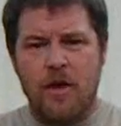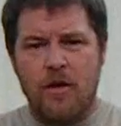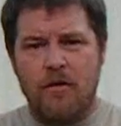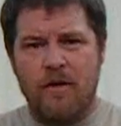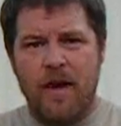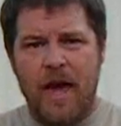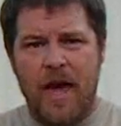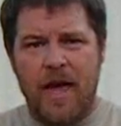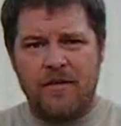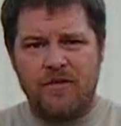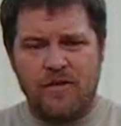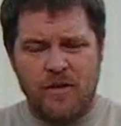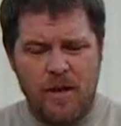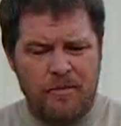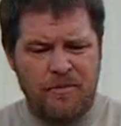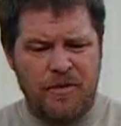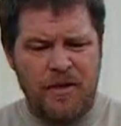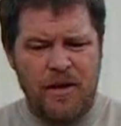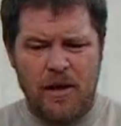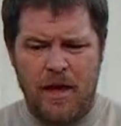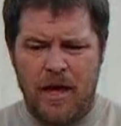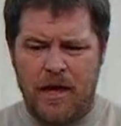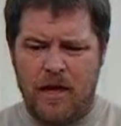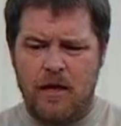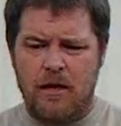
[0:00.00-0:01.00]
say you've got
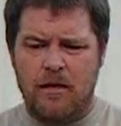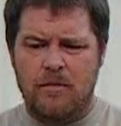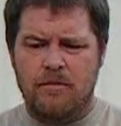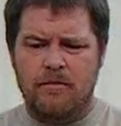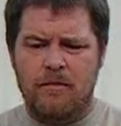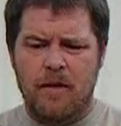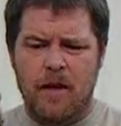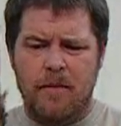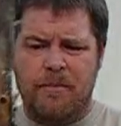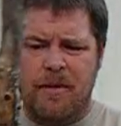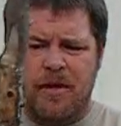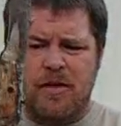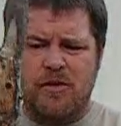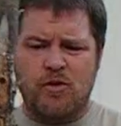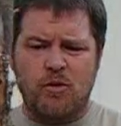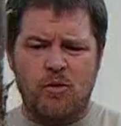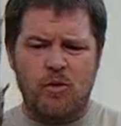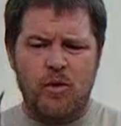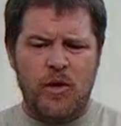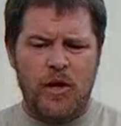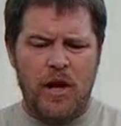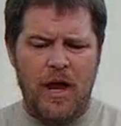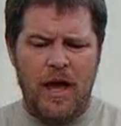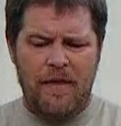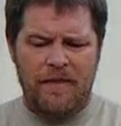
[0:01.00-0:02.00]
something like a
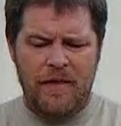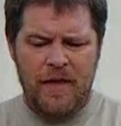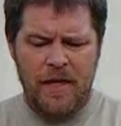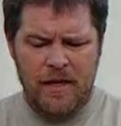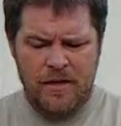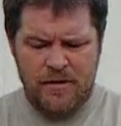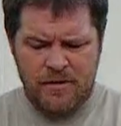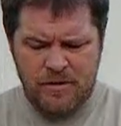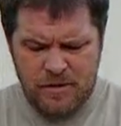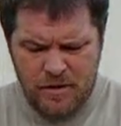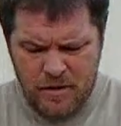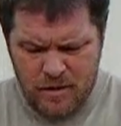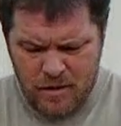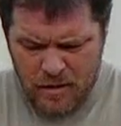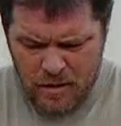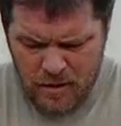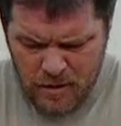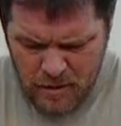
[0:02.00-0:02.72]
piece of wood like this,